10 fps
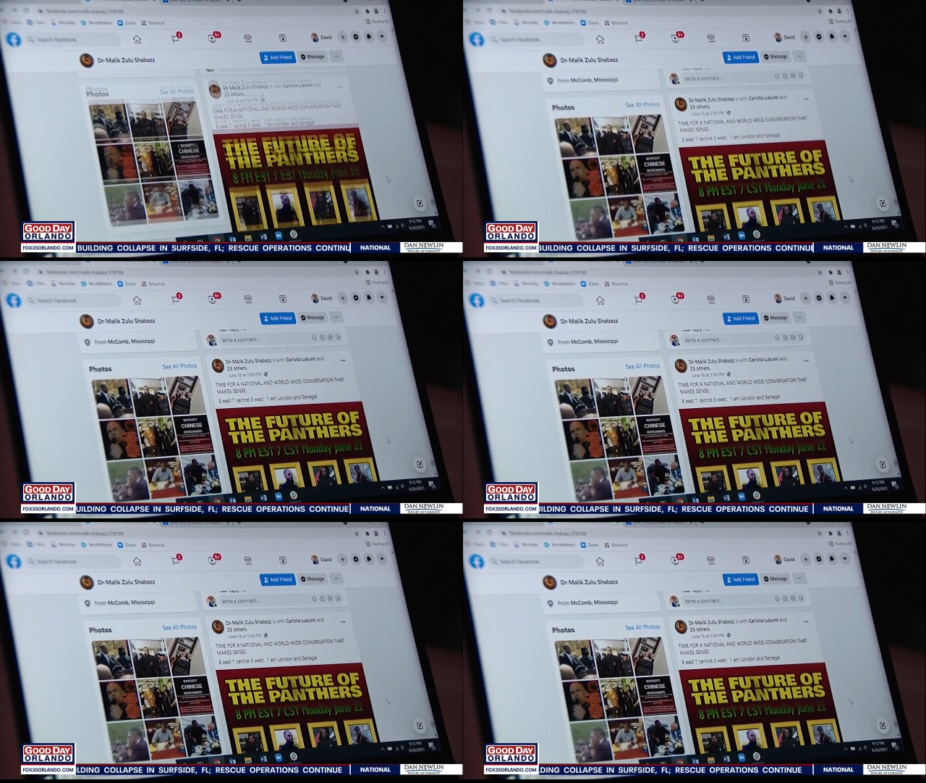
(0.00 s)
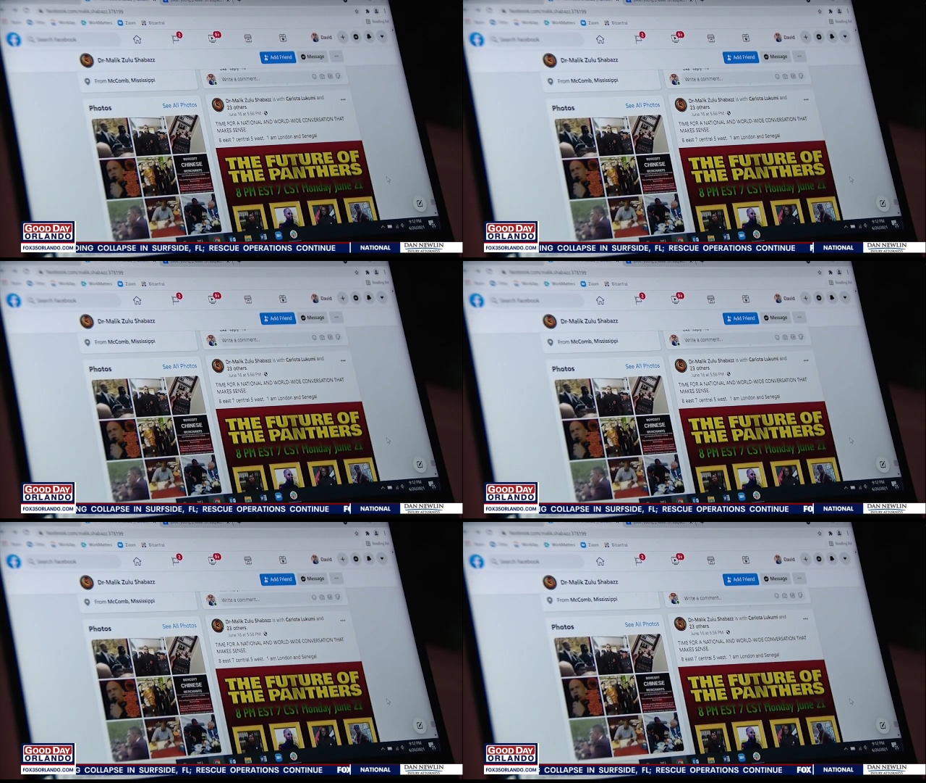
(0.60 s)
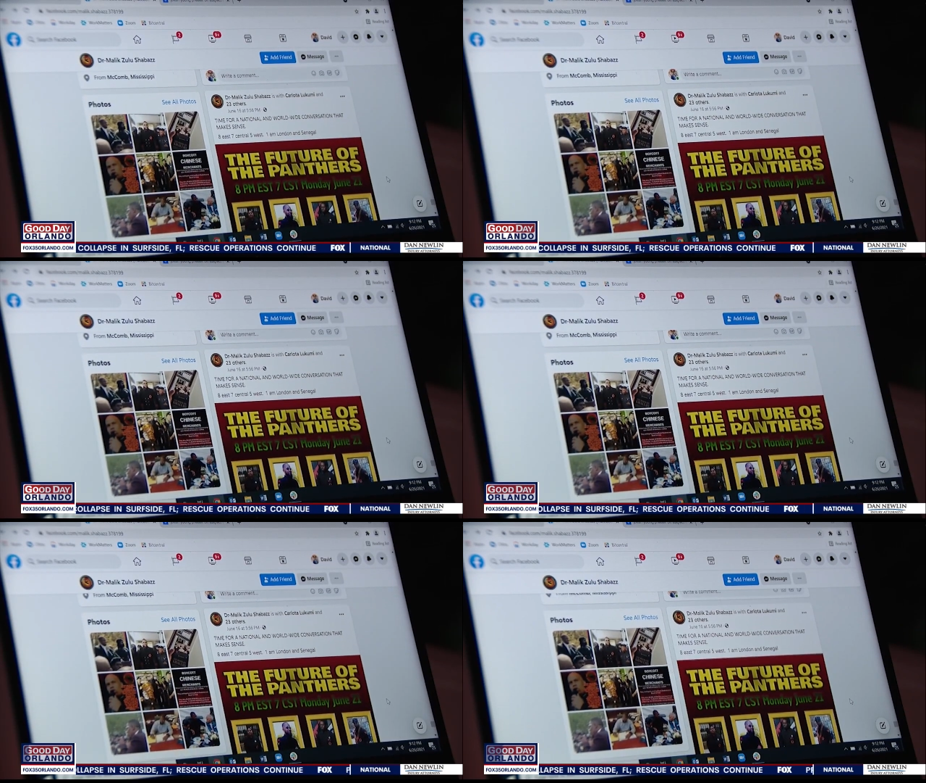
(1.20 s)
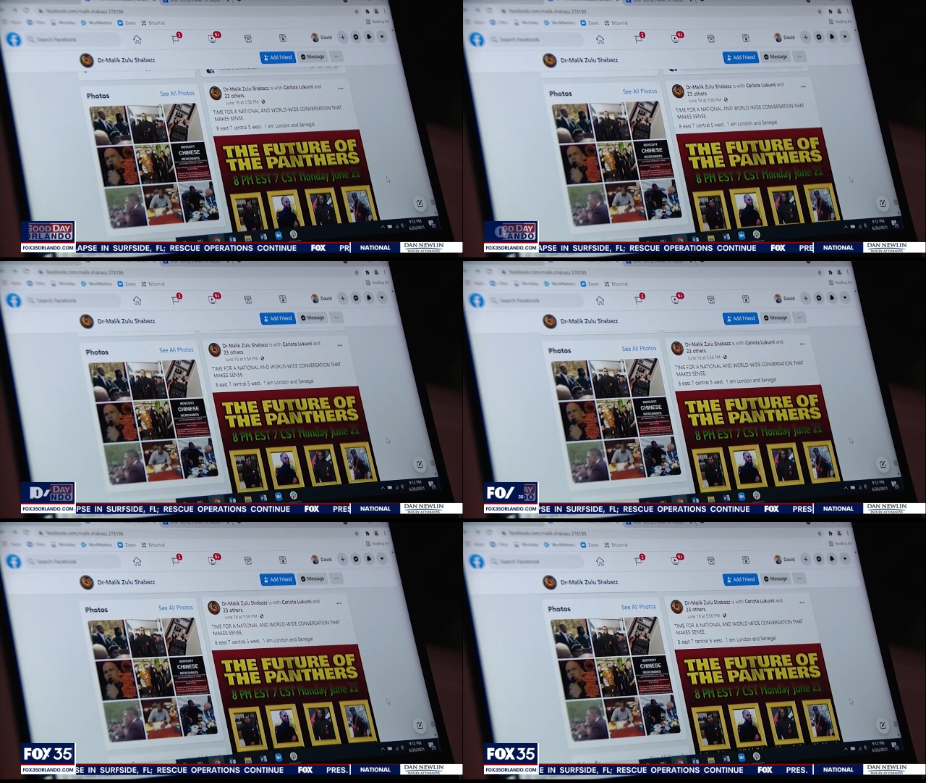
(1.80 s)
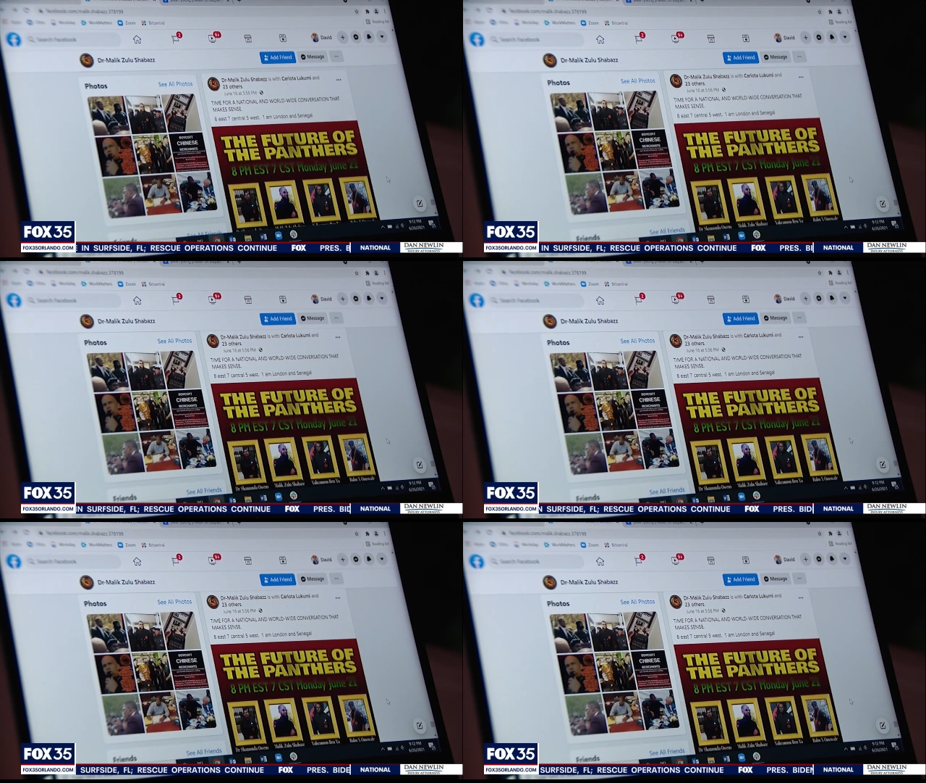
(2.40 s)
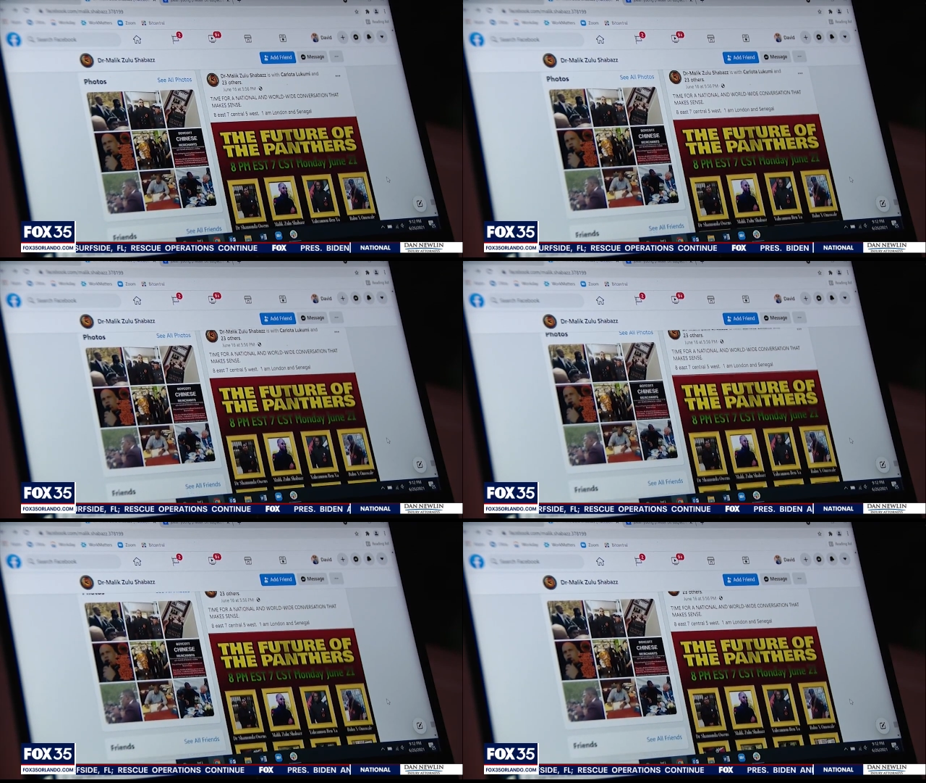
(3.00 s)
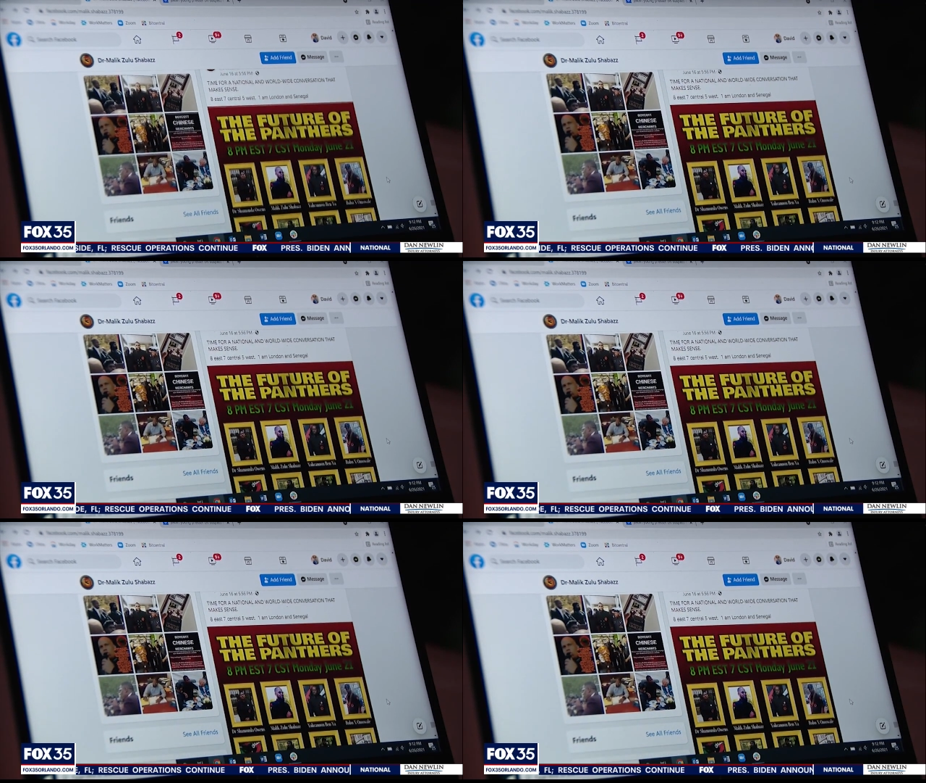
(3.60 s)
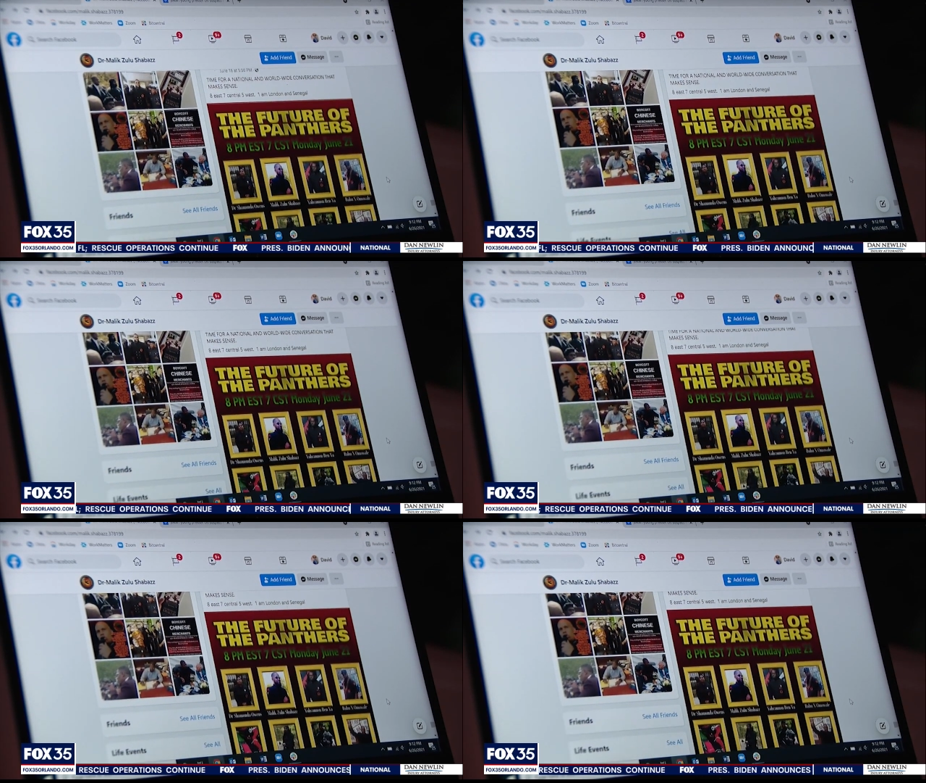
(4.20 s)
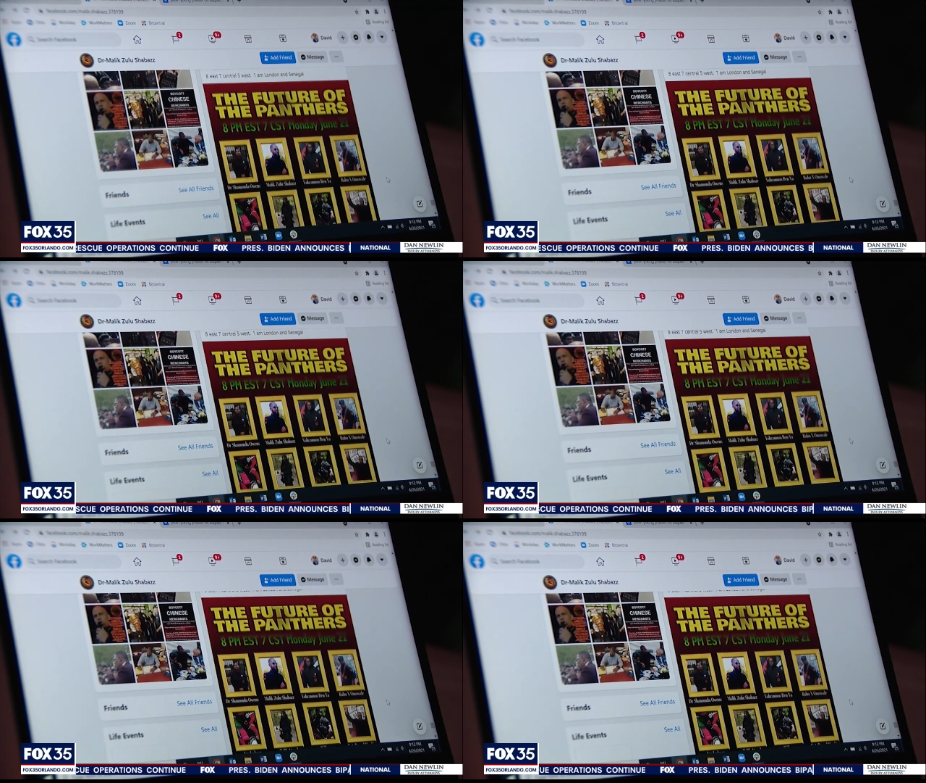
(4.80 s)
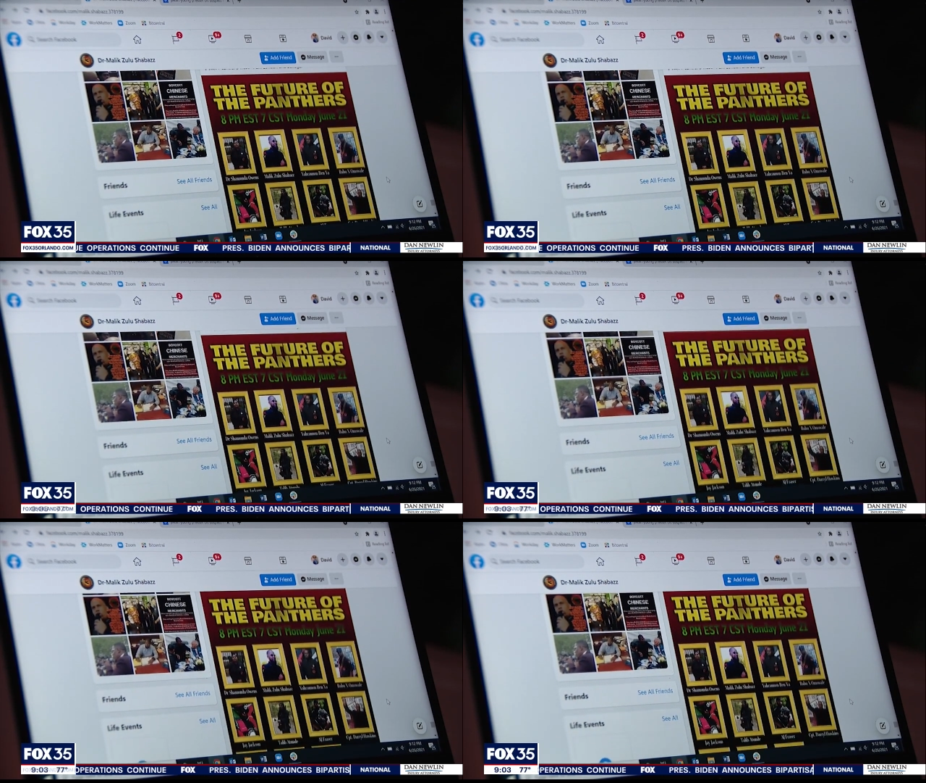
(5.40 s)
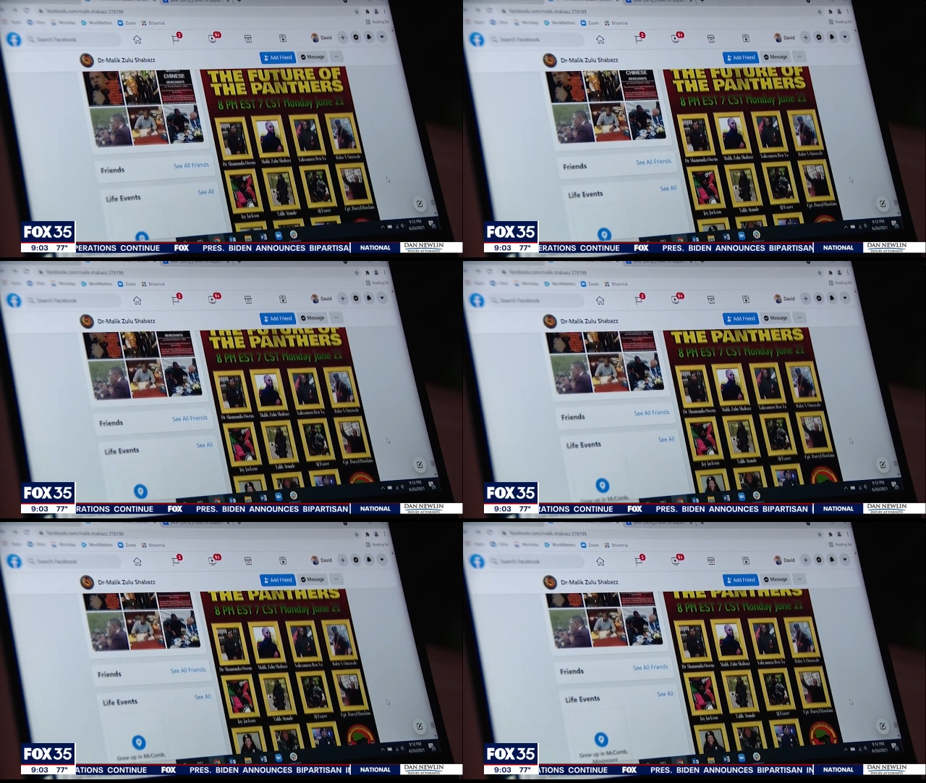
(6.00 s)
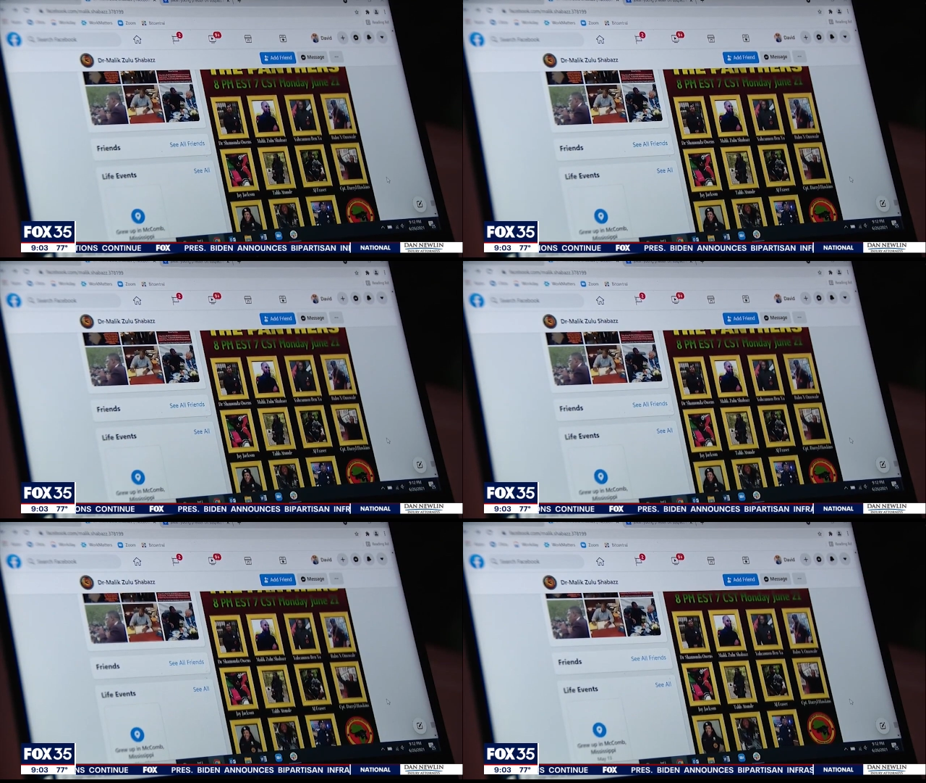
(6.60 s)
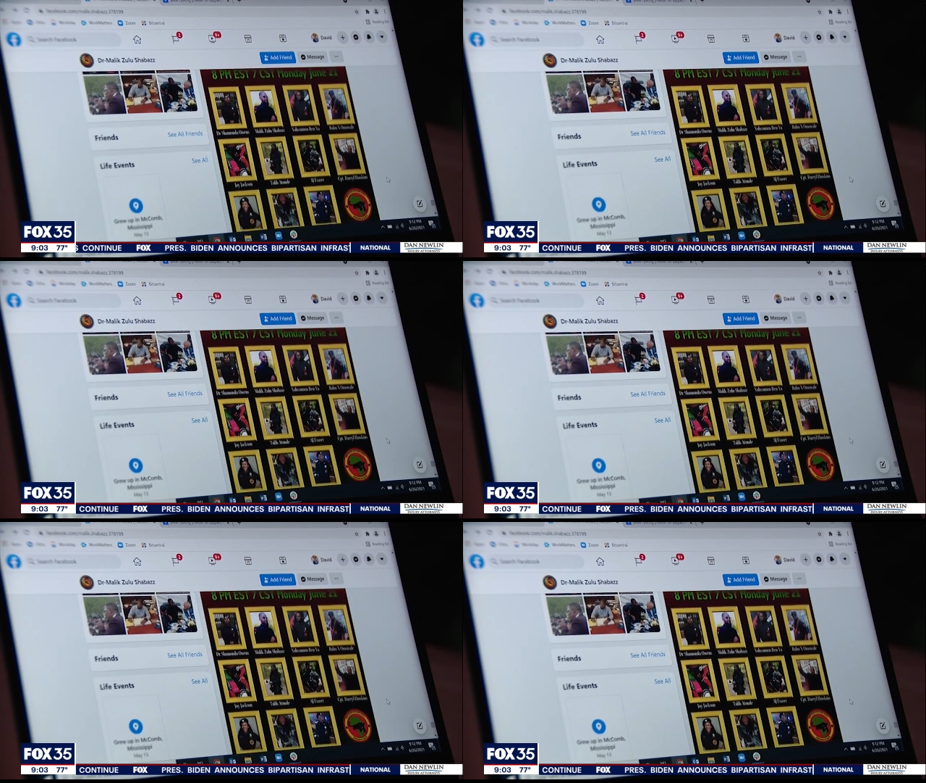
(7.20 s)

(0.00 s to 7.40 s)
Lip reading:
Nobody's mouth can be seen.